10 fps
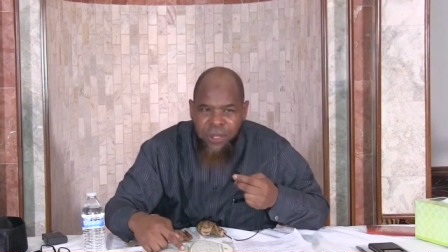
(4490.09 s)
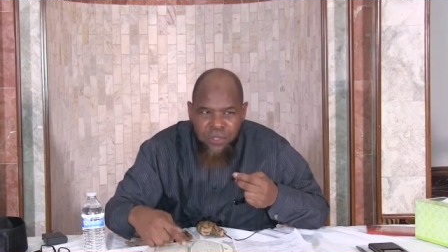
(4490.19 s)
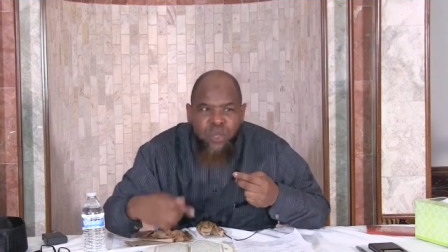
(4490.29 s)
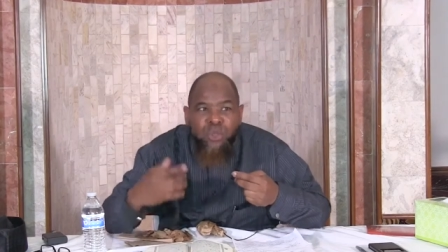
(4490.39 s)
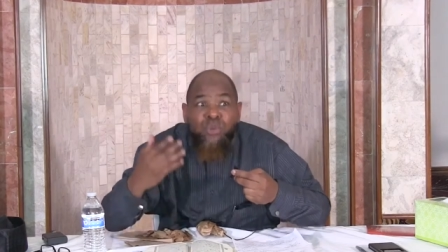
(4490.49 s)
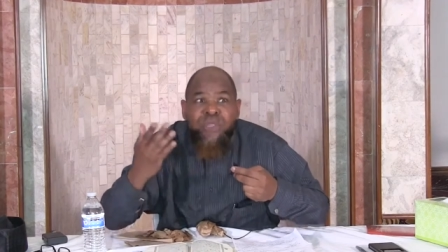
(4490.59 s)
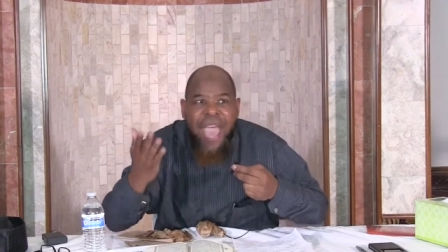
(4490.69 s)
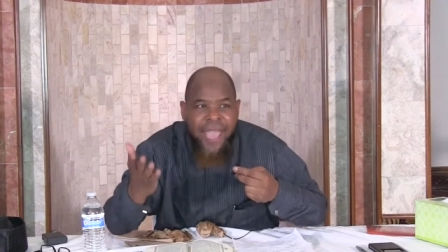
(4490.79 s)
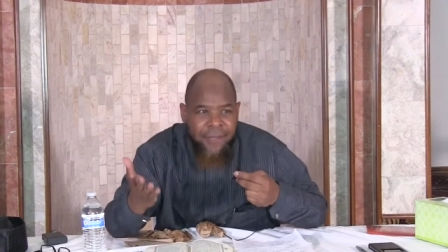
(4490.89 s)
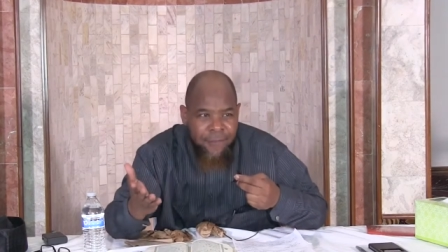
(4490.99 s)
told us to do
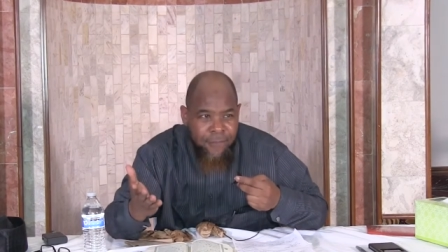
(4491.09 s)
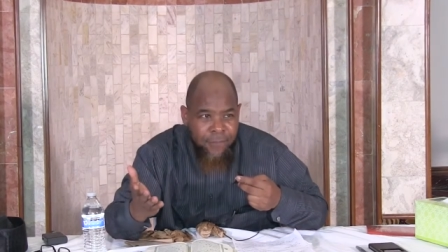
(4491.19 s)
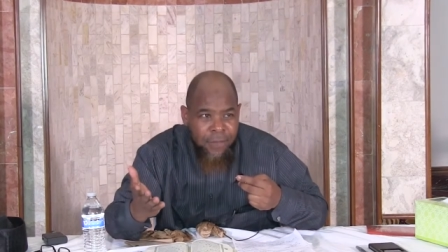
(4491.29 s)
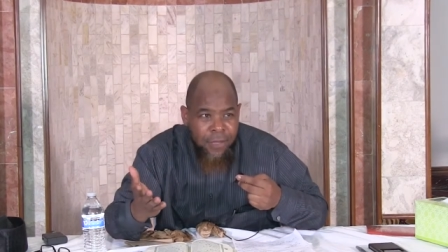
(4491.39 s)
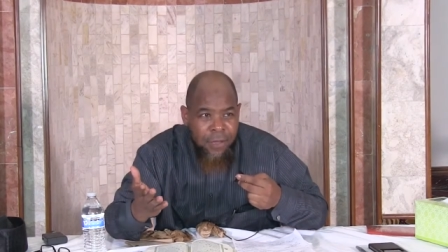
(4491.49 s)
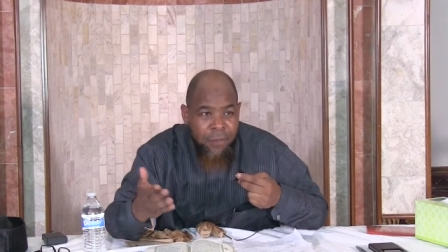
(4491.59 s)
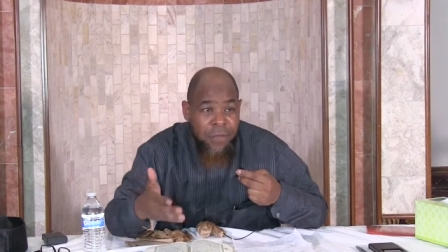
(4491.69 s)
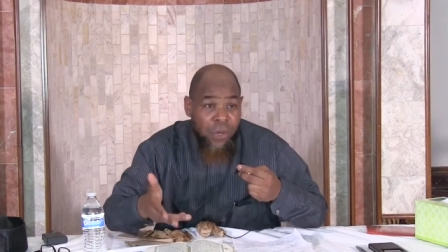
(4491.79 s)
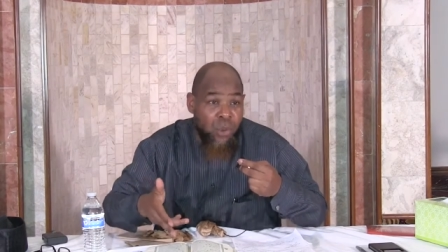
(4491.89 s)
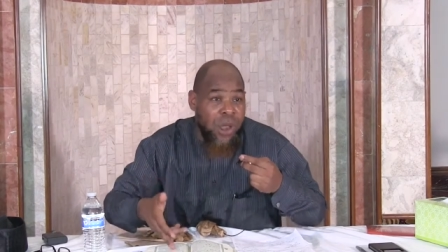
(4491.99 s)
that.
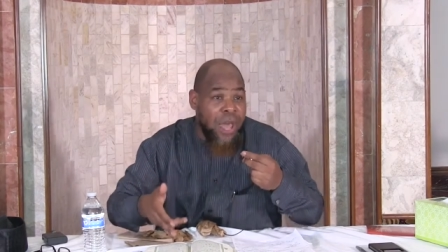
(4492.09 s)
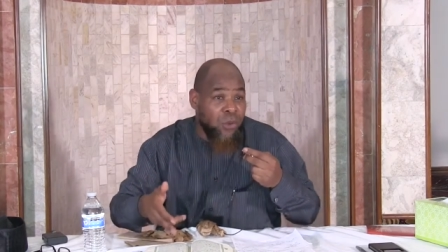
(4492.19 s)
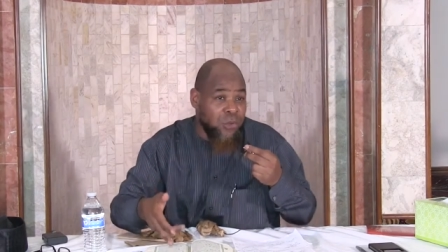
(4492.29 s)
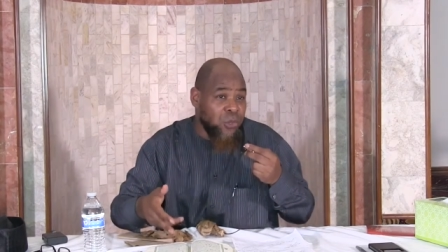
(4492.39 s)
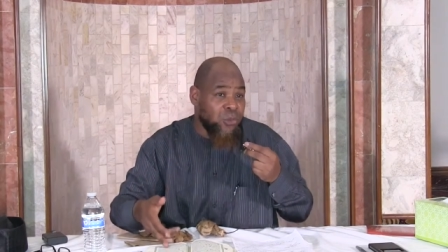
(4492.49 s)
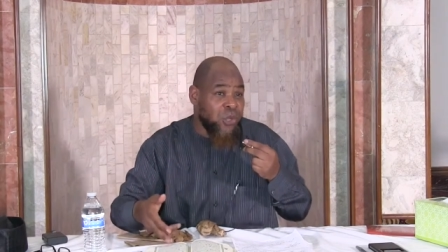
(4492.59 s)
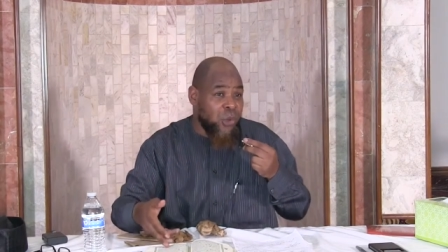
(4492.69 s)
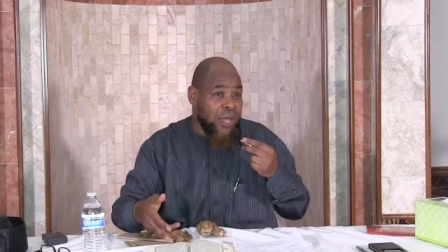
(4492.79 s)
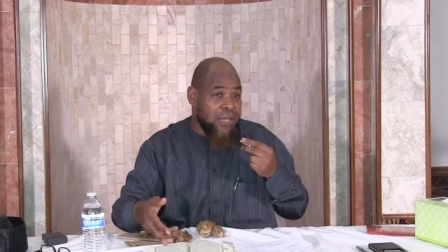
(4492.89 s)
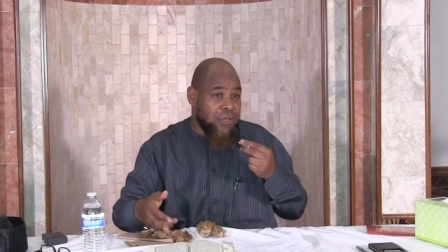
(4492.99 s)
But the Quran also
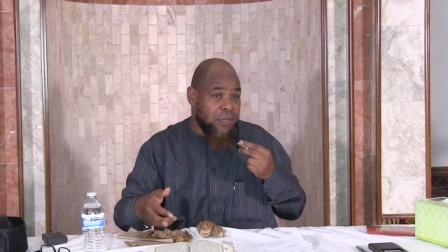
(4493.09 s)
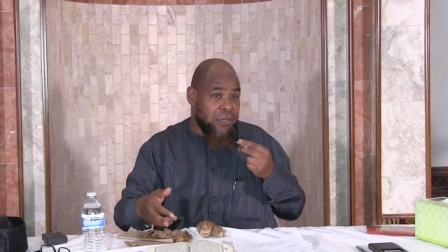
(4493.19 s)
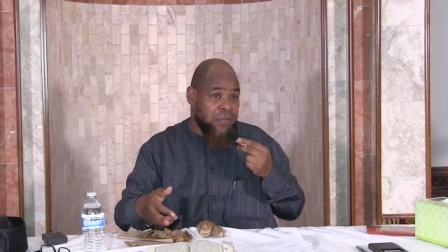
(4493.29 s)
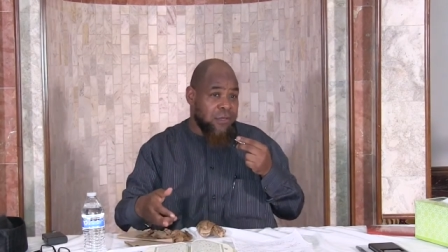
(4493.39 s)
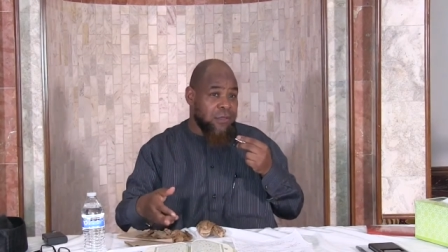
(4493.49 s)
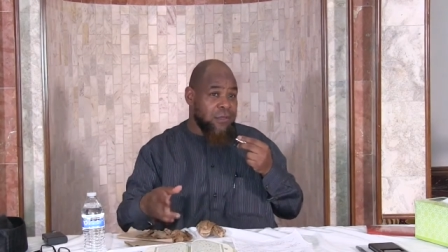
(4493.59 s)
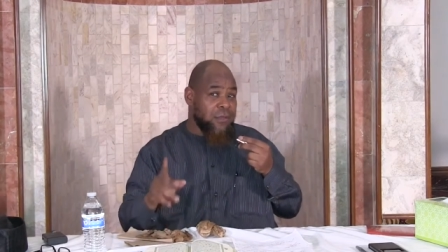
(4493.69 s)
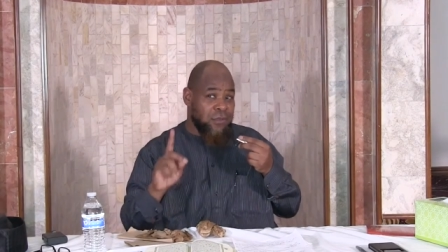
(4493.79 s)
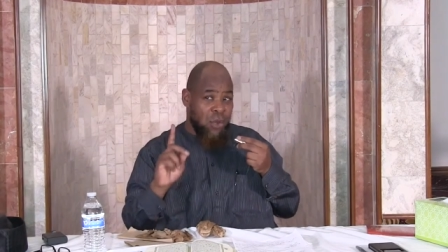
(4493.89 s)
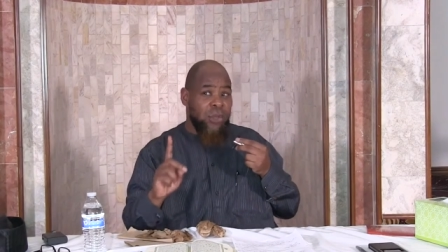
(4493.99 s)
told us,
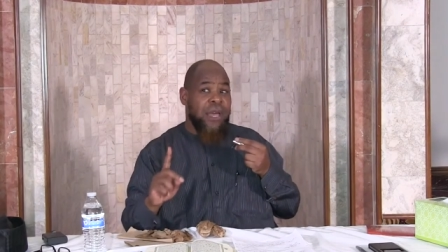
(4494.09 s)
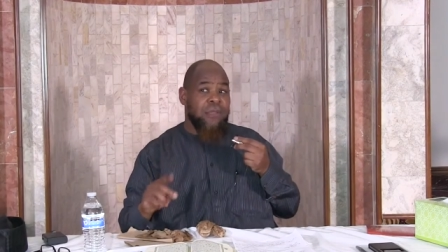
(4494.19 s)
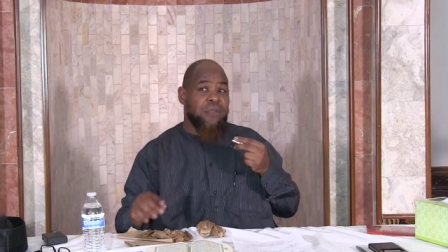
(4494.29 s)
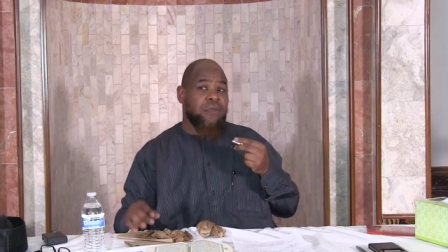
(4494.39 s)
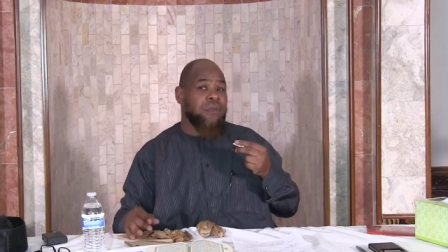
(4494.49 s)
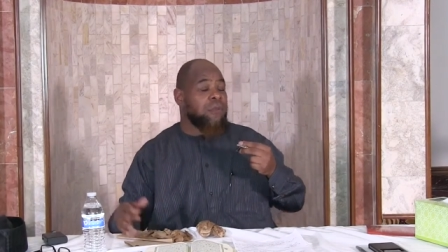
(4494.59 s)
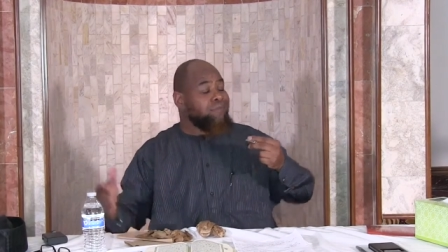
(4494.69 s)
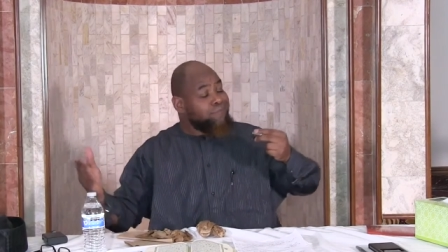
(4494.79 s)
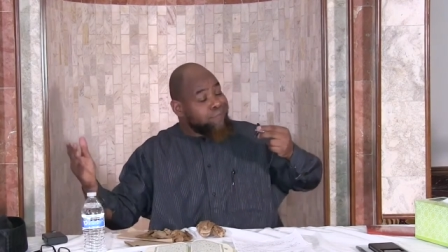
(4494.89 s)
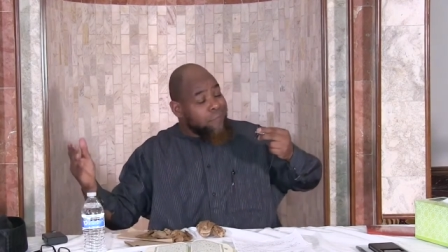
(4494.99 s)
told us
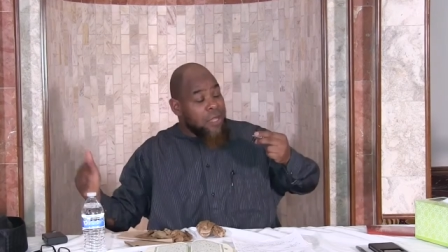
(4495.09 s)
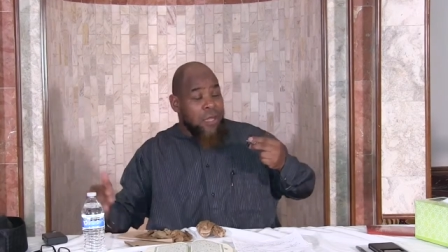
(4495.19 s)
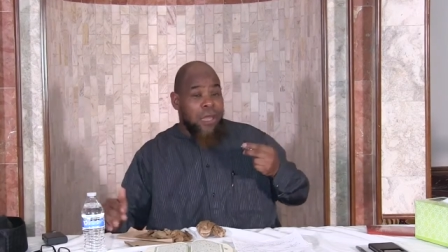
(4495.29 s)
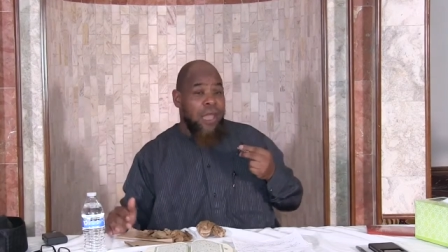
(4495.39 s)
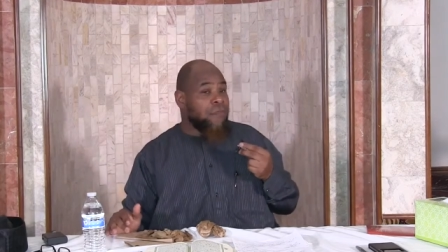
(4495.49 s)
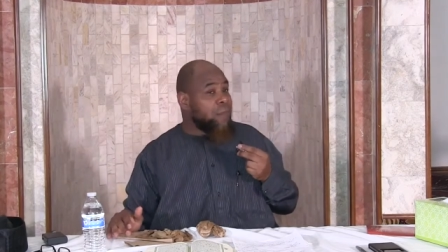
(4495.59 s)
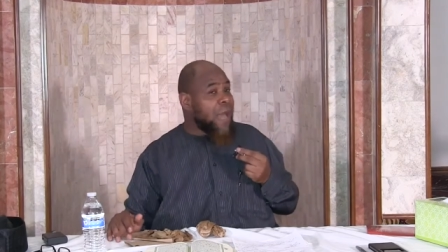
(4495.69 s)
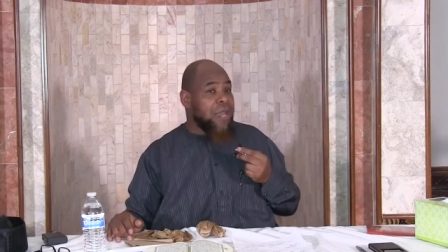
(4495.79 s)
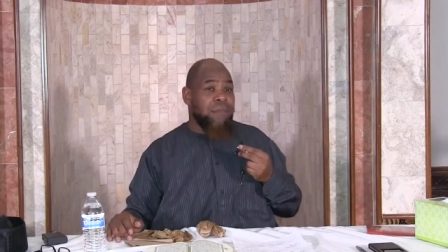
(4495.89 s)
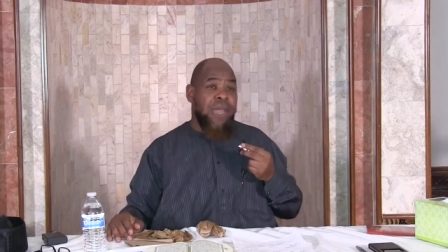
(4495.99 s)

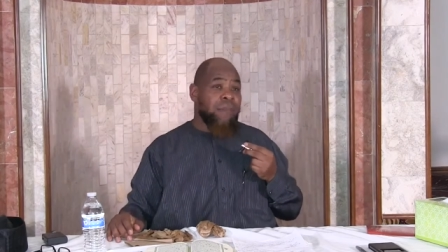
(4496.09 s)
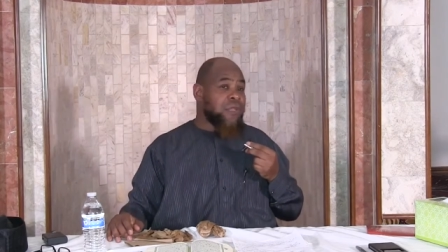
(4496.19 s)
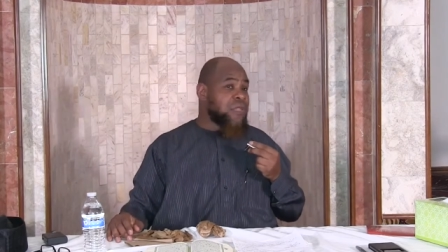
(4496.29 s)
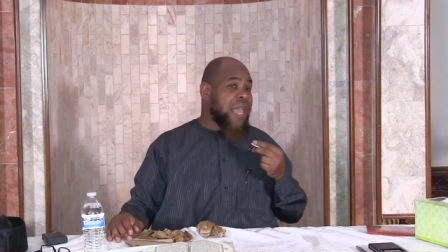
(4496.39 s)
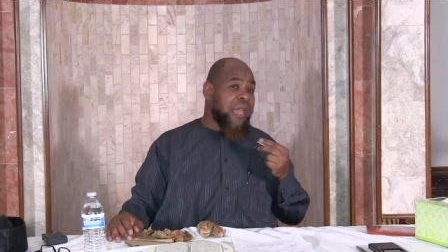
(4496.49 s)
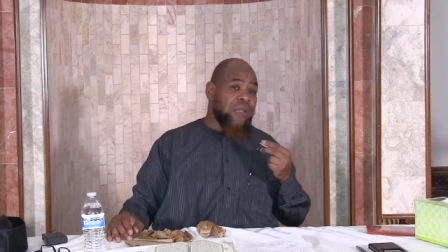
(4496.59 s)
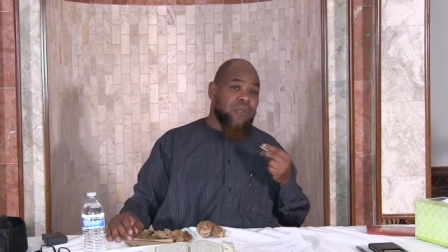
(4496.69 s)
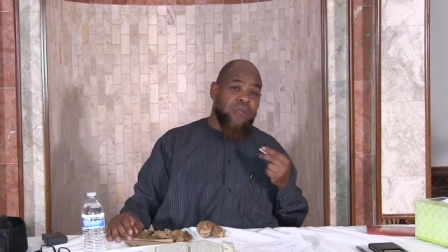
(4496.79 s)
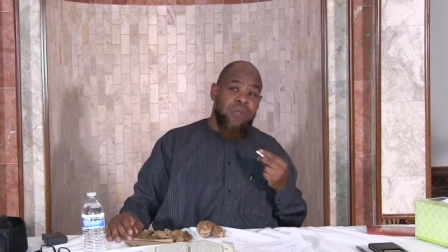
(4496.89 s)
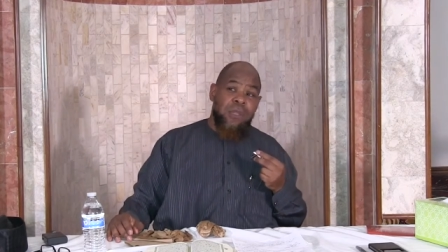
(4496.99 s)
Everybody make
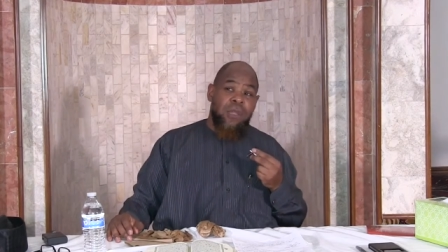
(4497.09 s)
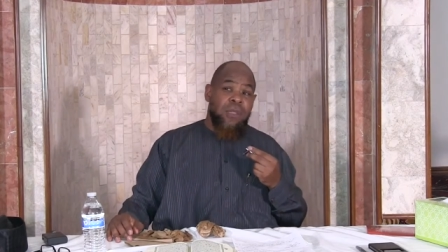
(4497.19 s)
mistakes.